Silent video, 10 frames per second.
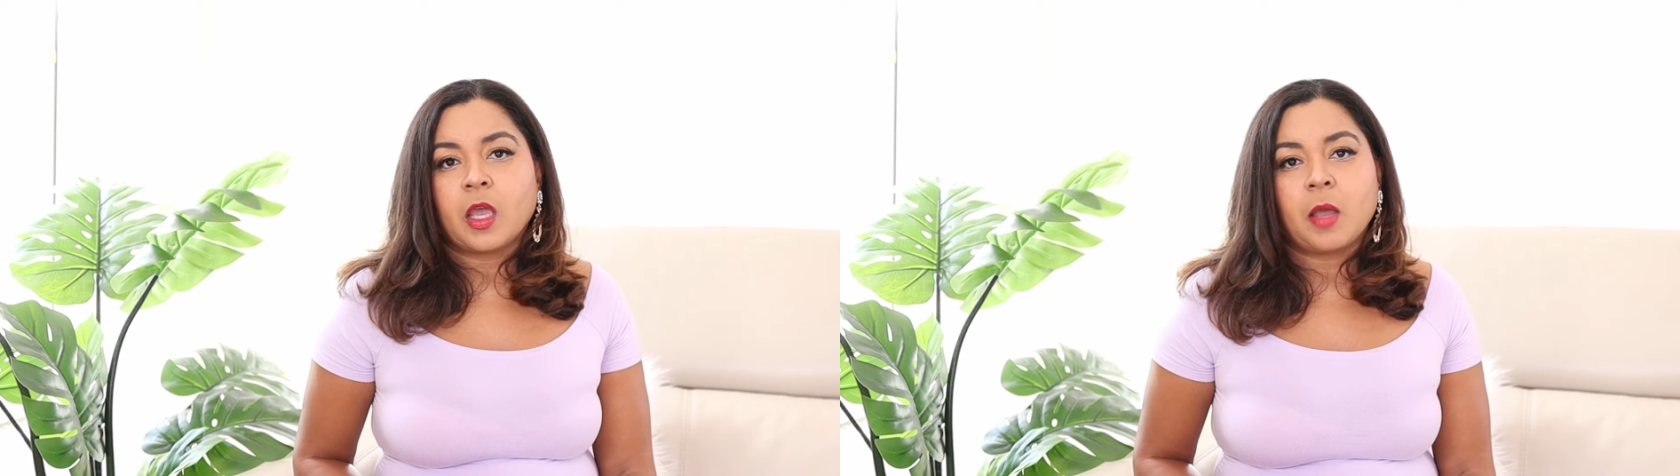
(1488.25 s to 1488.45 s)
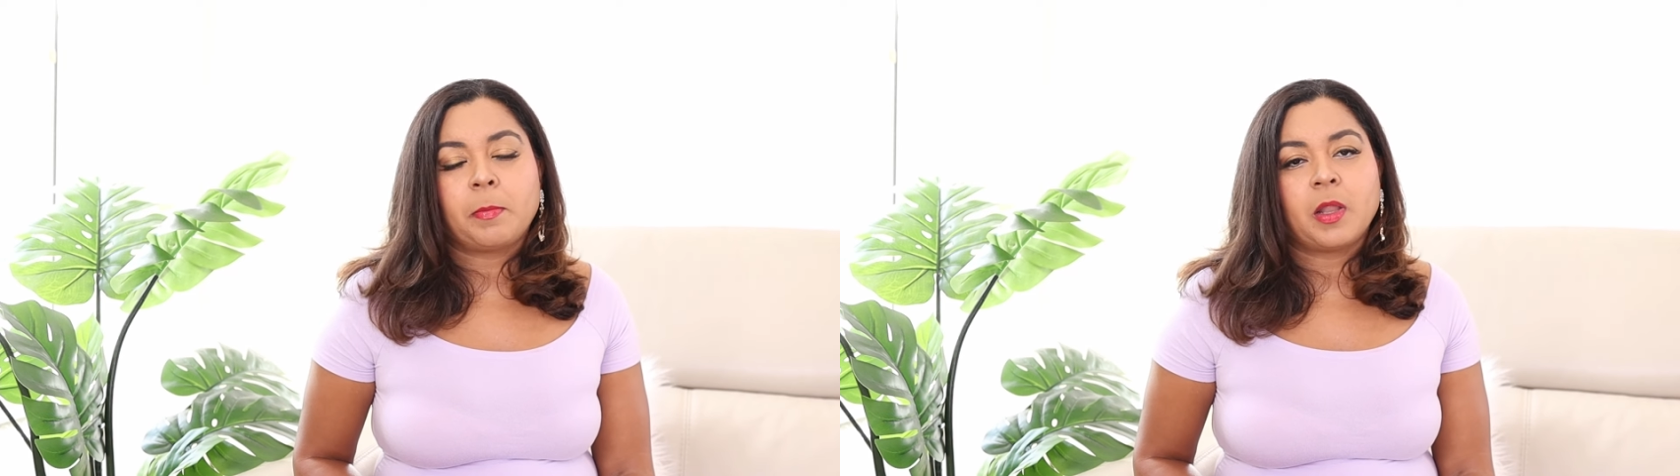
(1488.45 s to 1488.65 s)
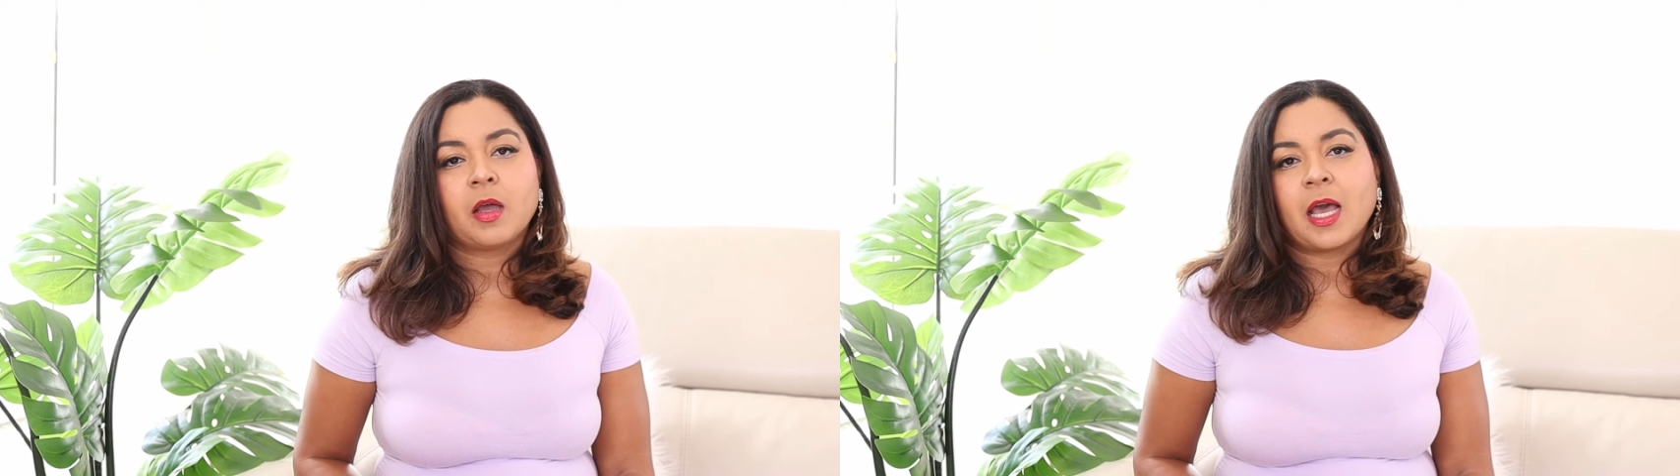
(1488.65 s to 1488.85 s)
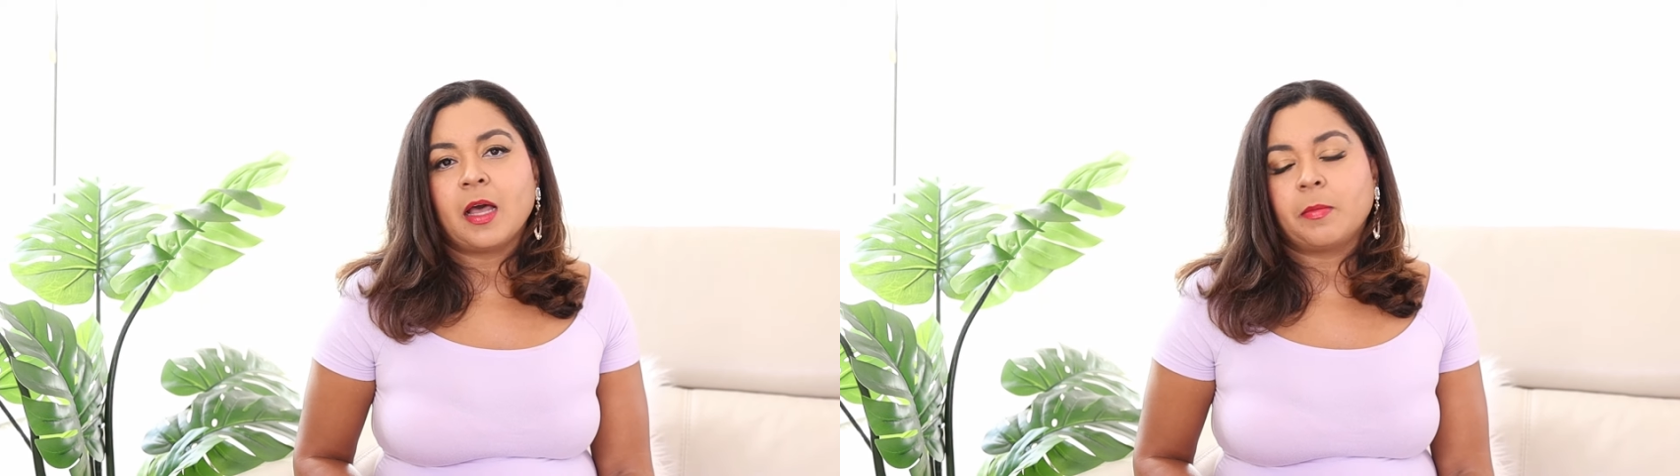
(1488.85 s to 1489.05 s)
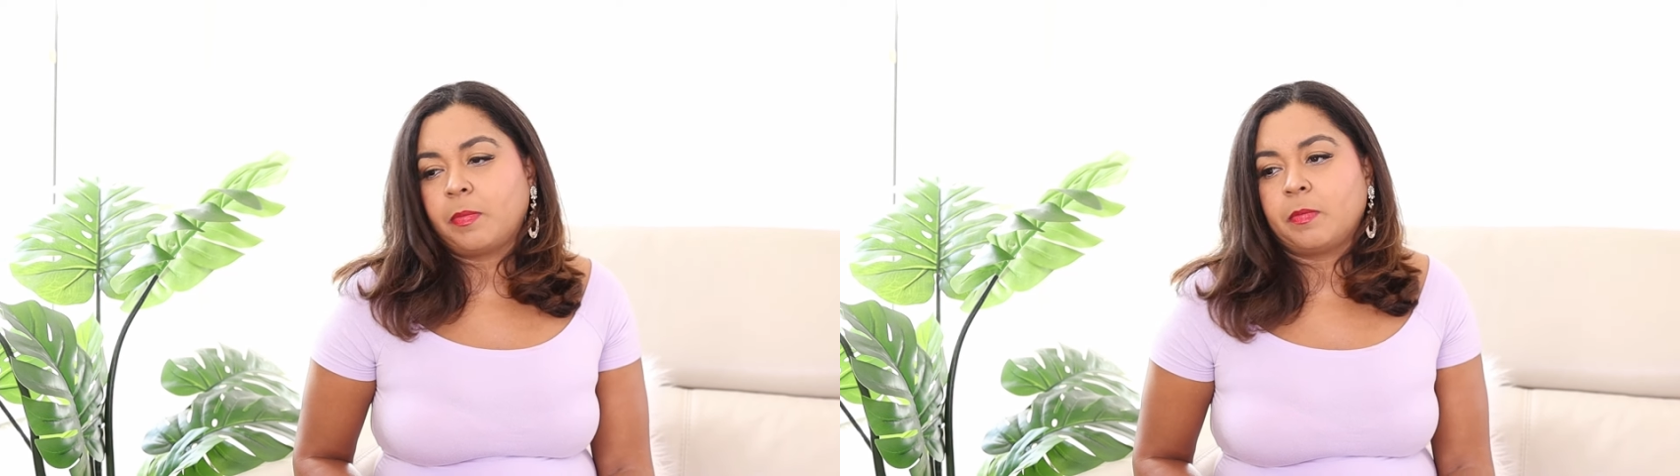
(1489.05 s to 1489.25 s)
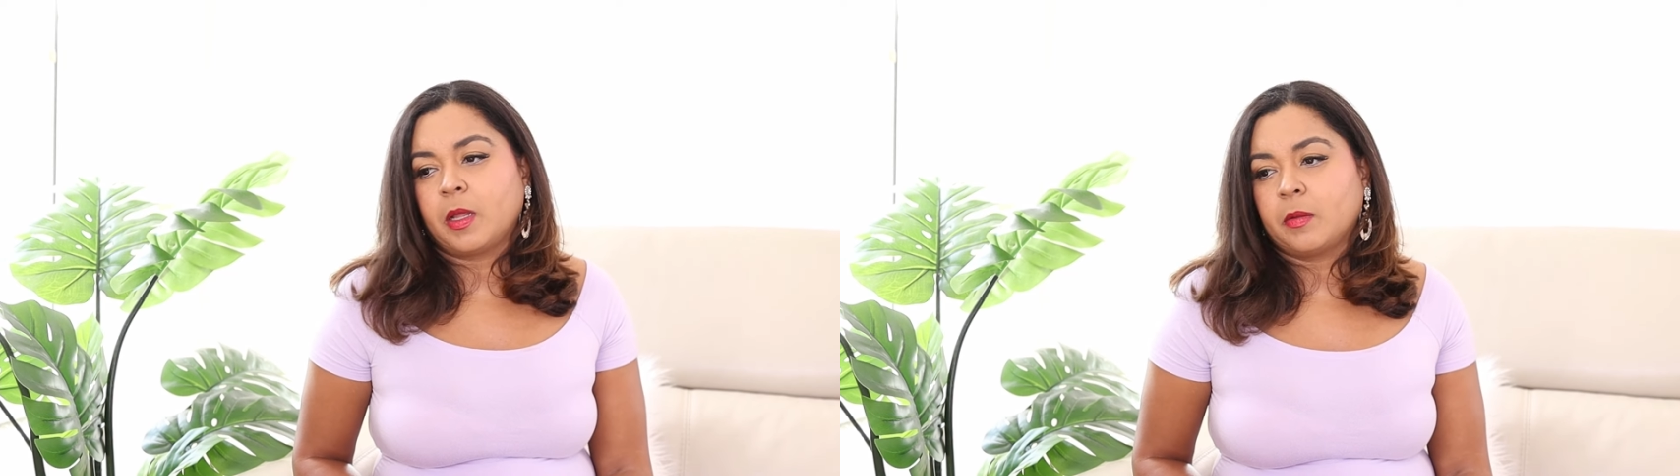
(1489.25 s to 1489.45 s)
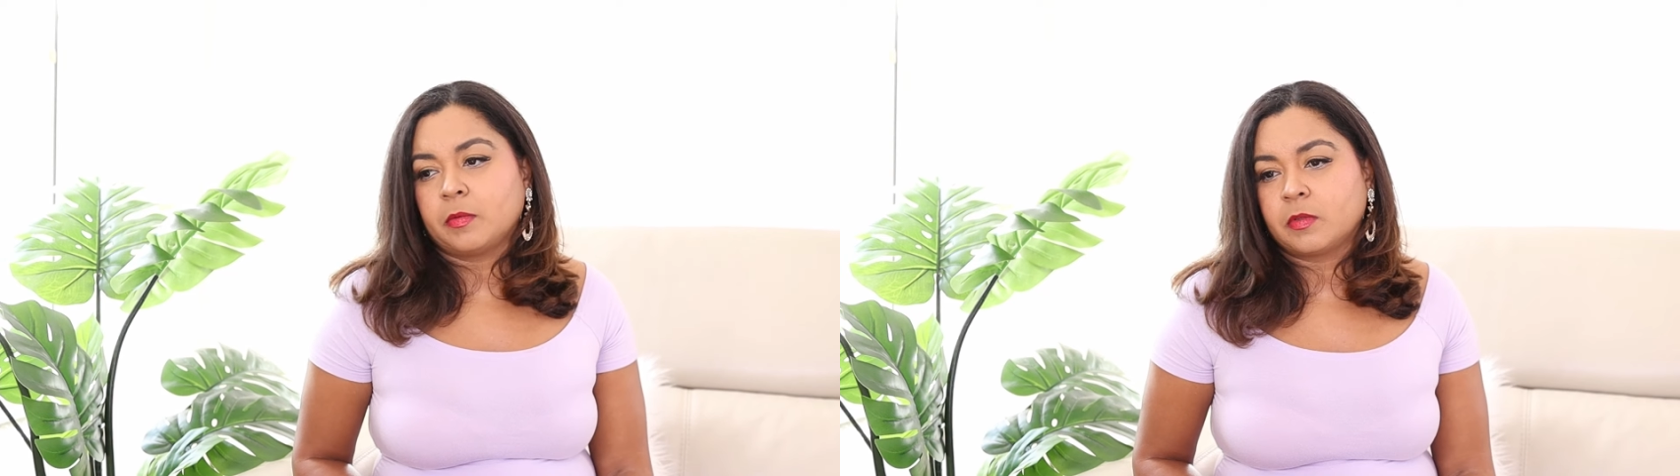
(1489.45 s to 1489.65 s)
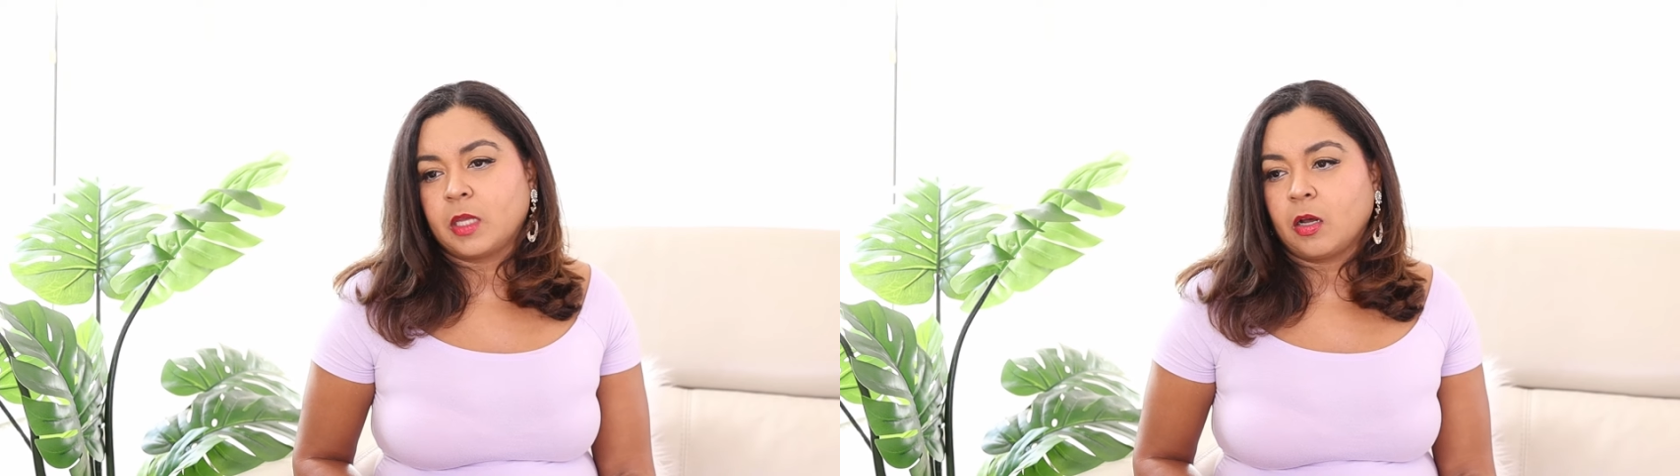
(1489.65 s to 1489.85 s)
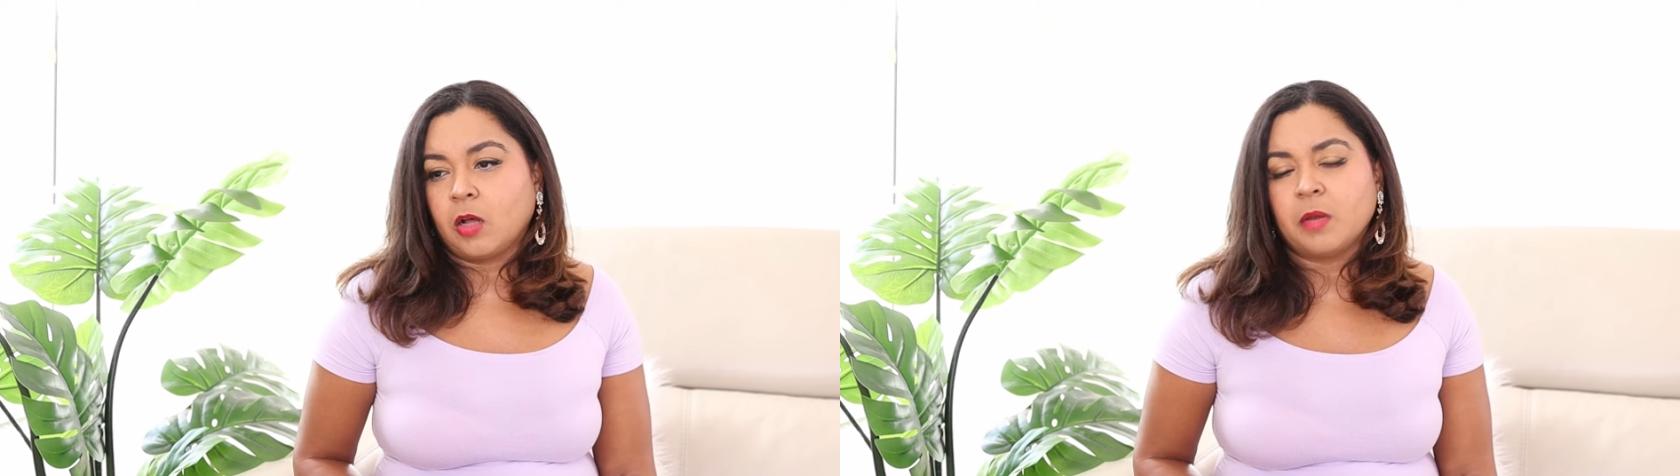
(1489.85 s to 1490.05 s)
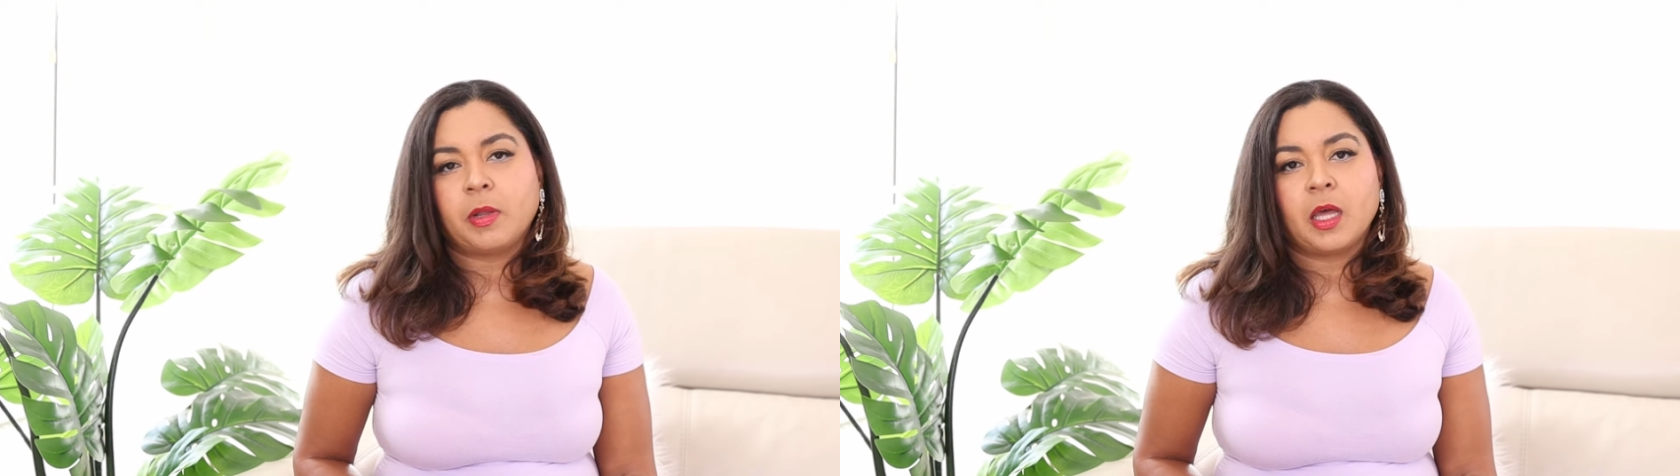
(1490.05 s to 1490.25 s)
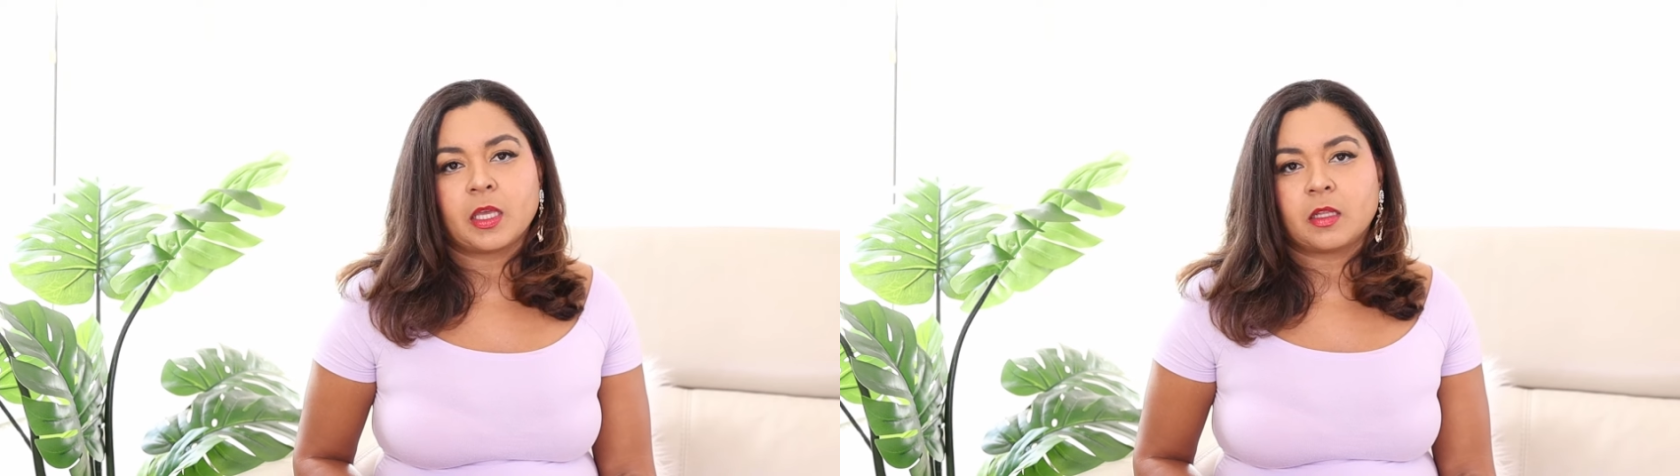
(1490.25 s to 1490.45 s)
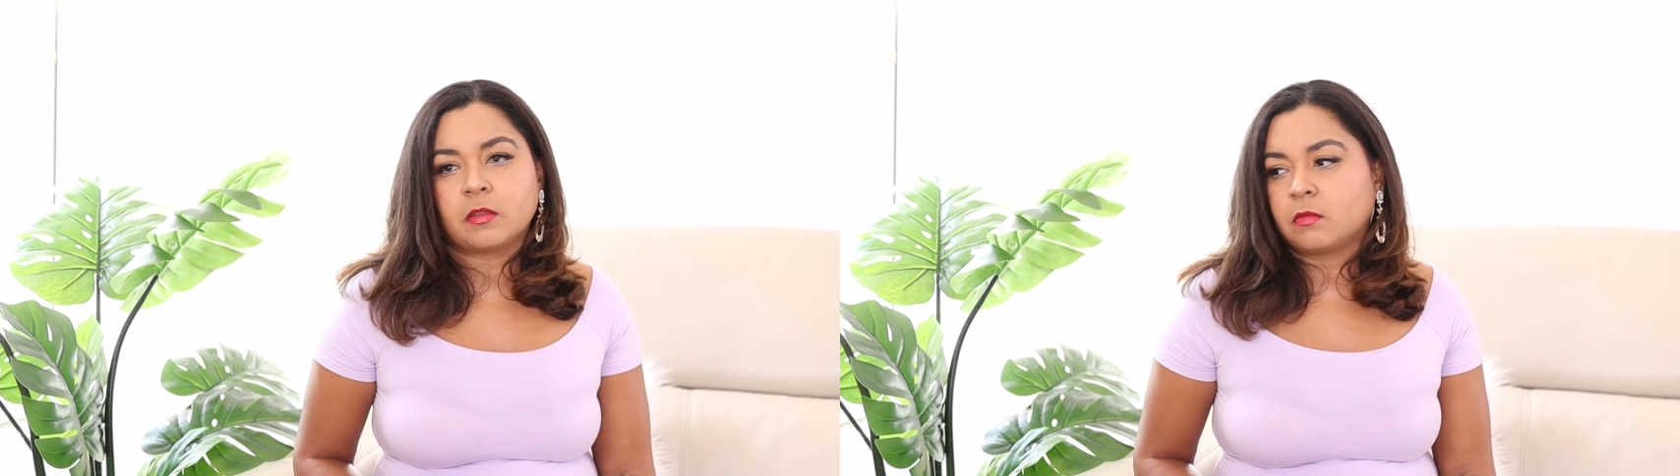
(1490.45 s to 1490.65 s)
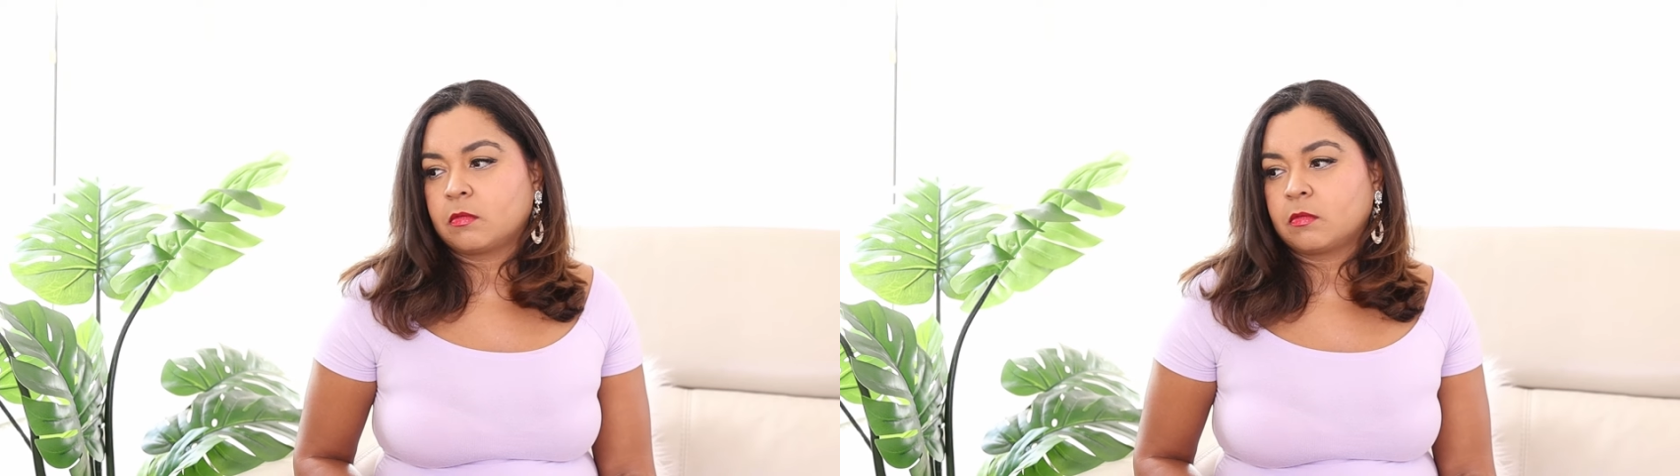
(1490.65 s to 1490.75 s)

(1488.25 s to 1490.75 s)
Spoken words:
And plug out, unplug it.